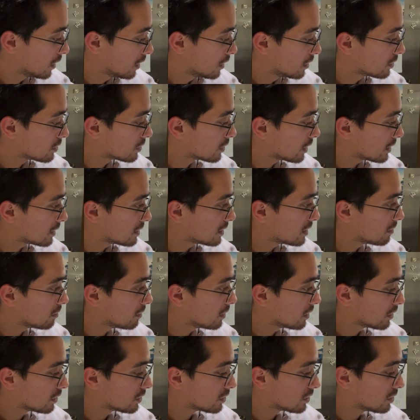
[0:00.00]
So that's
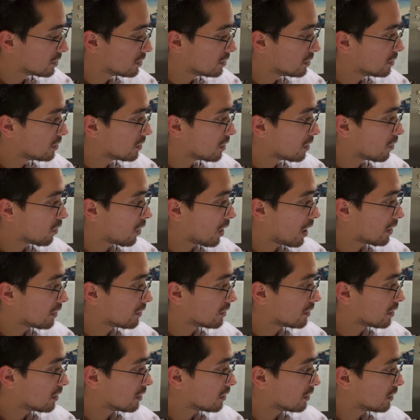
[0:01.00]
similar to
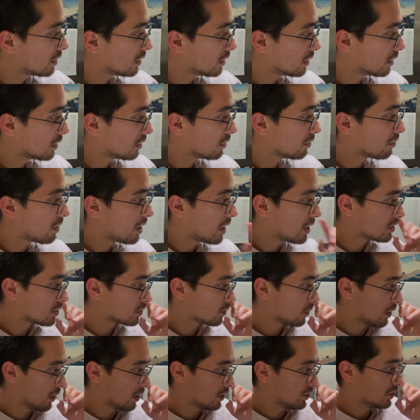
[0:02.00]
around the range
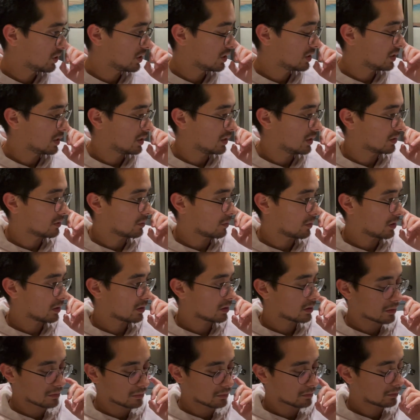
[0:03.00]
where GT's
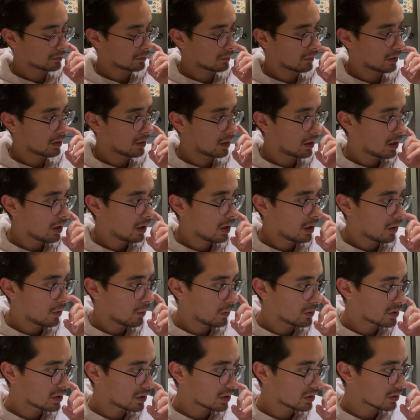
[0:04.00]
was,
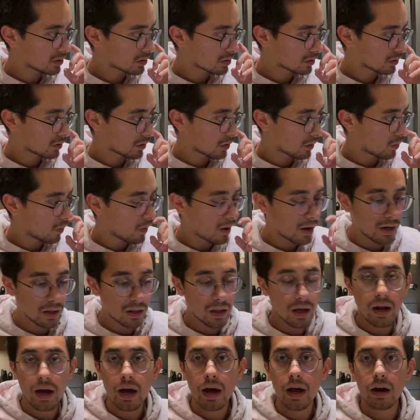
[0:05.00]
which is quite a
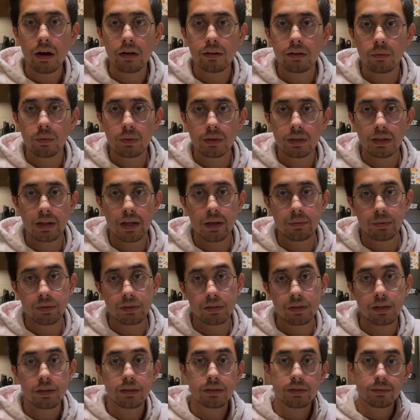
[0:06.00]
lot higher than what the label
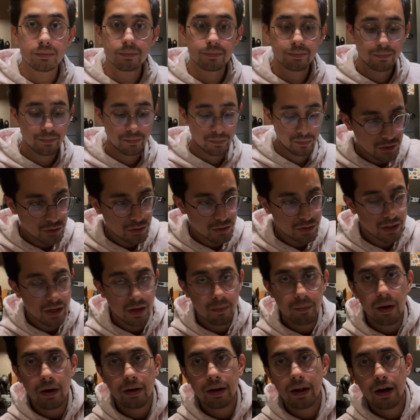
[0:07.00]
says. Interesting
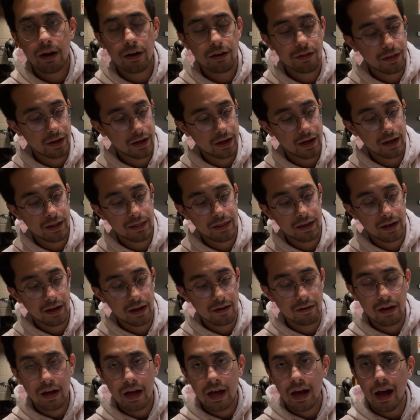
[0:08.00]
about Health Aid, I think
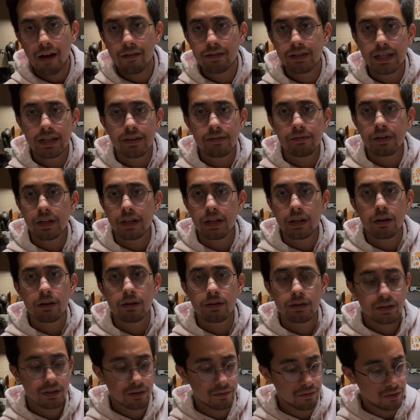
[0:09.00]
I've seen
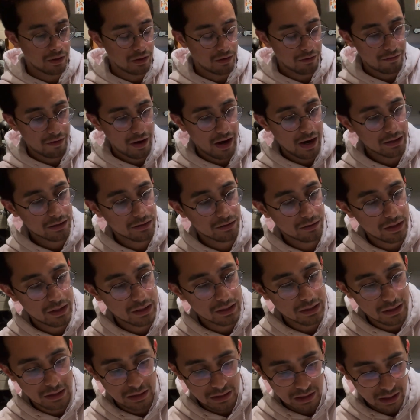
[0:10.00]
videos of their factories
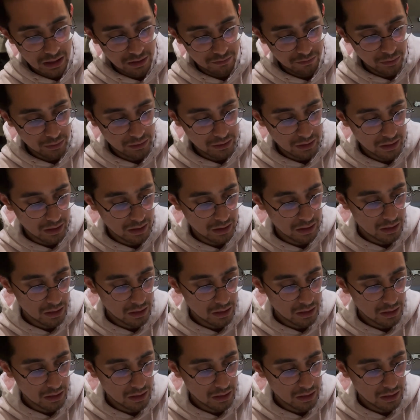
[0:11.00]
and kind of what they